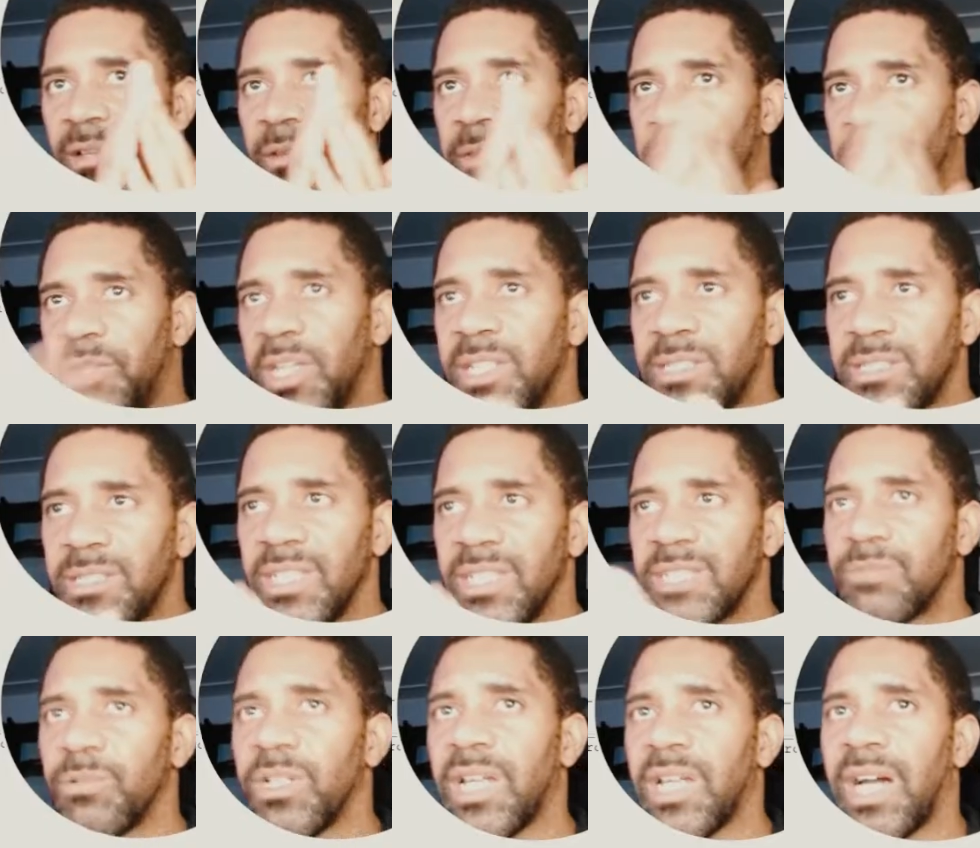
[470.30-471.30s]
This is
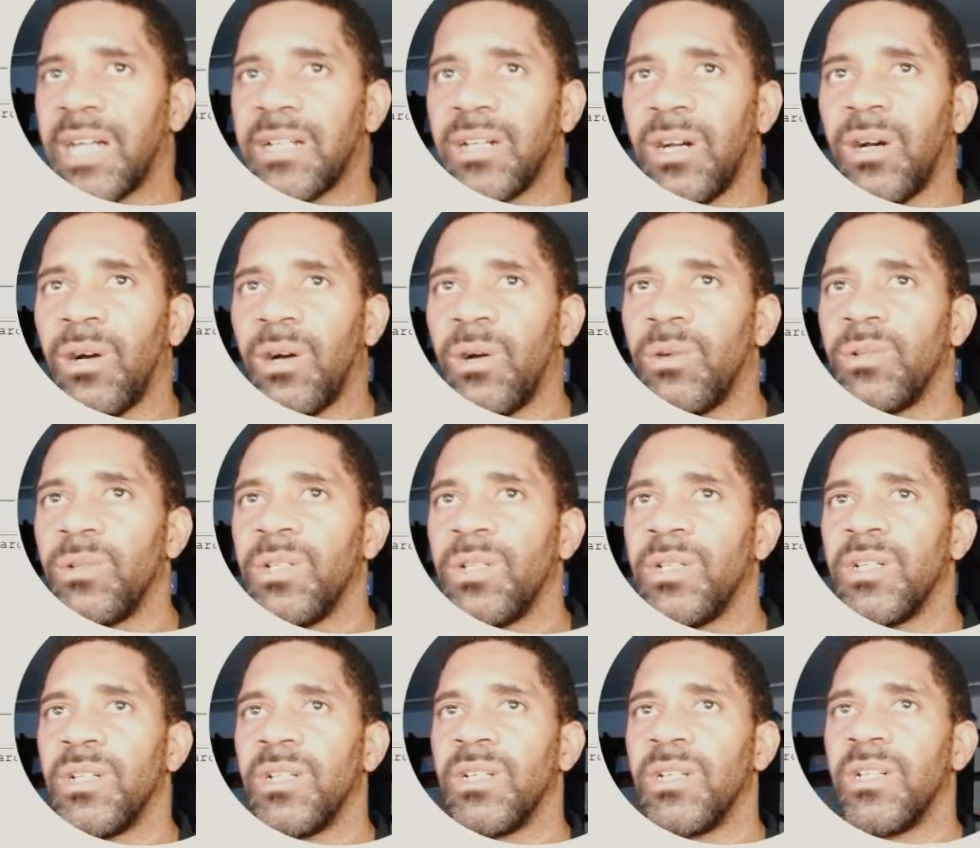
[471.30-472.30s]
what I called
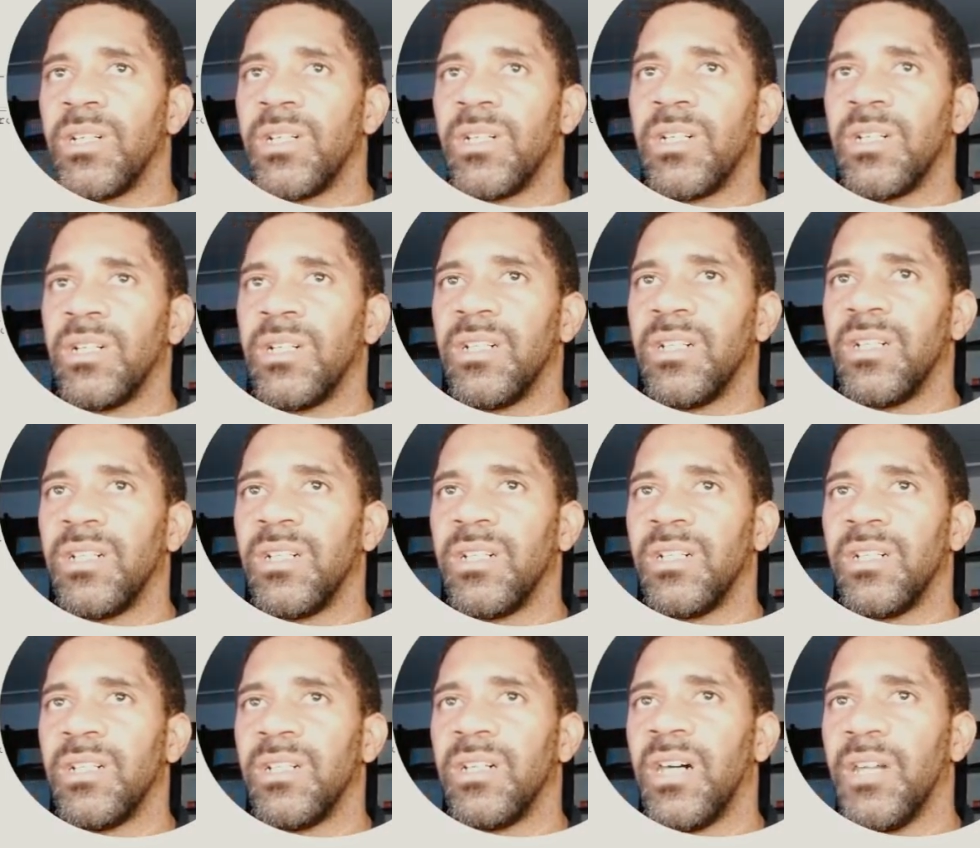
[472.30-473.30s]

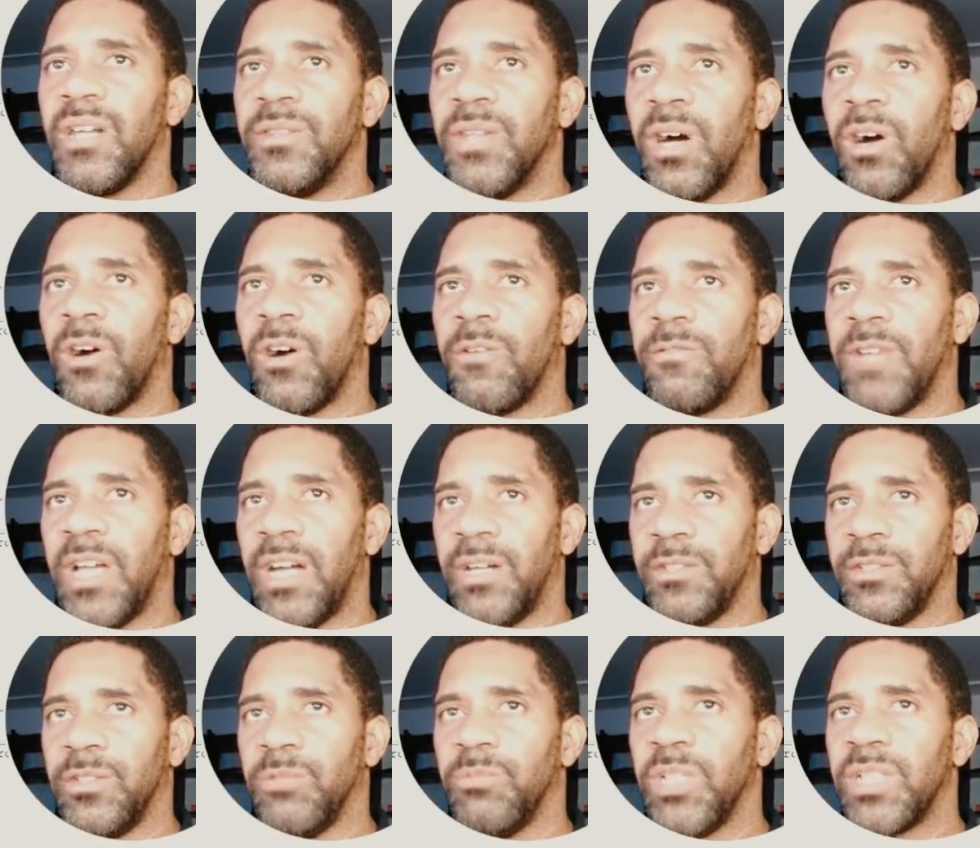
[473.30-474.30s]
a null
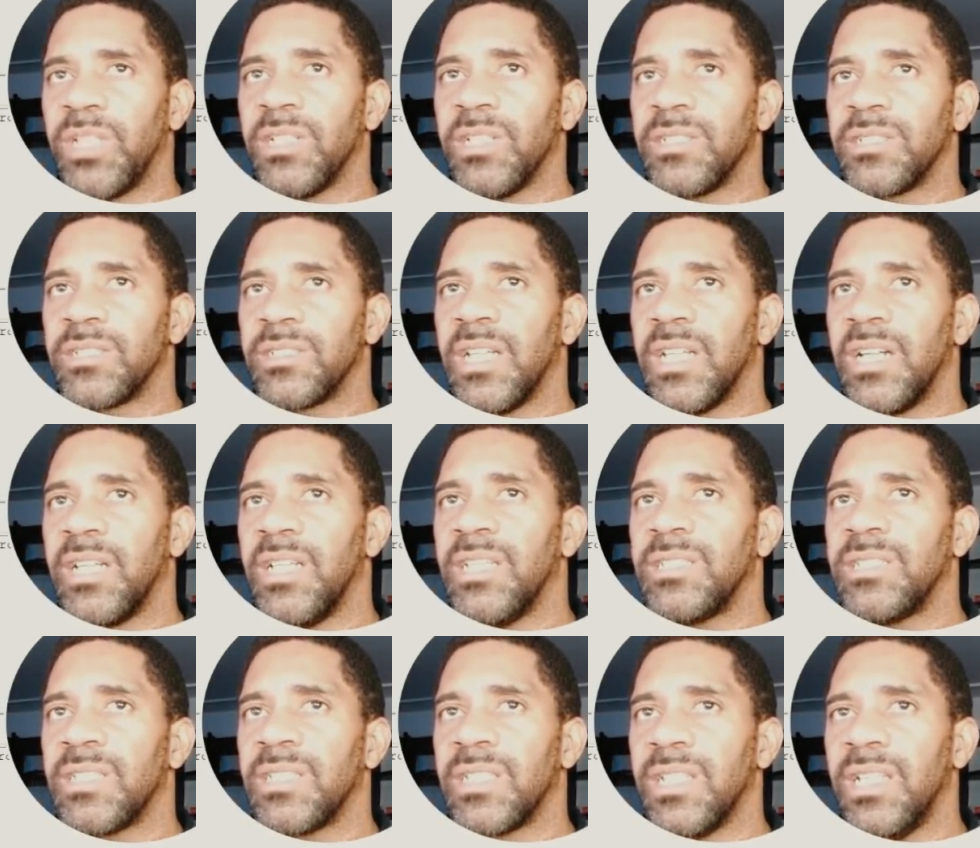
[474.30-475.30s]
value because there
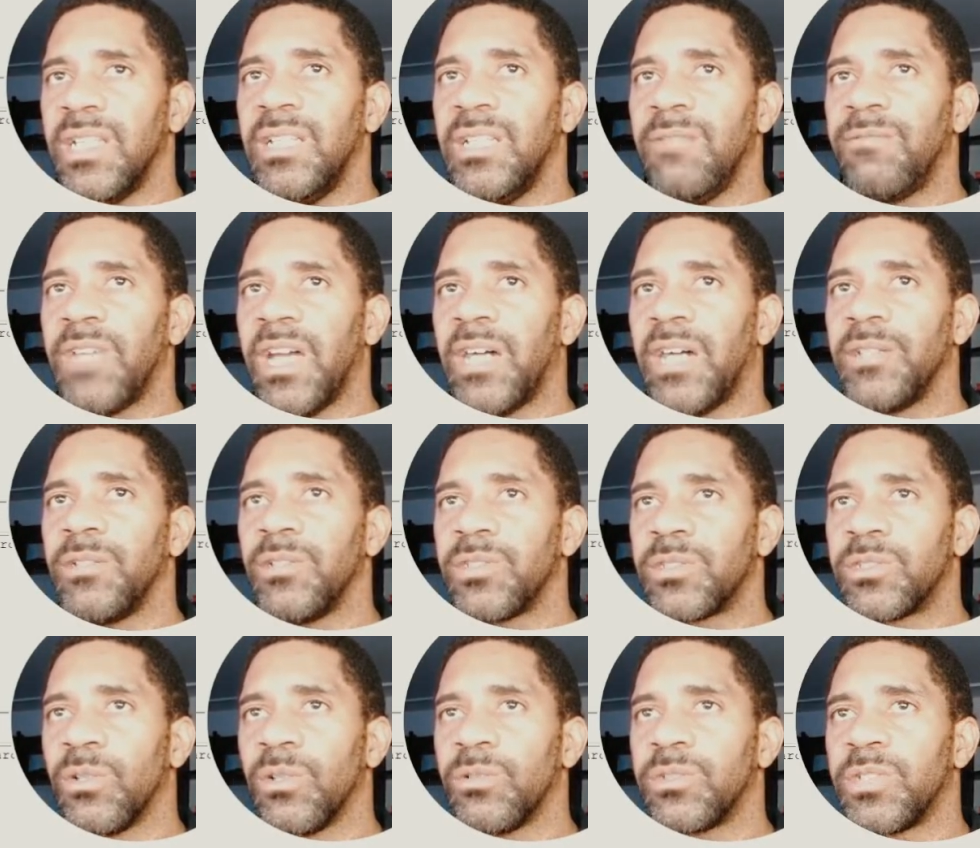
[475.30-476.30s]
isn't any value
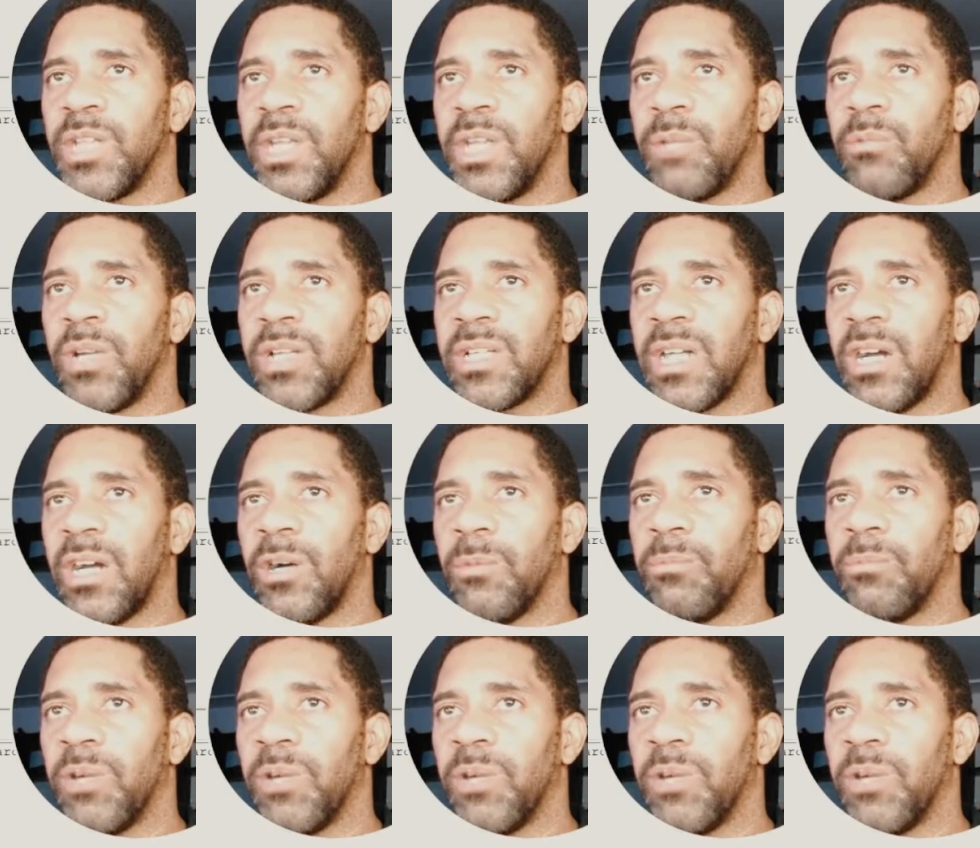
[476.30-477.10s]
associated with count.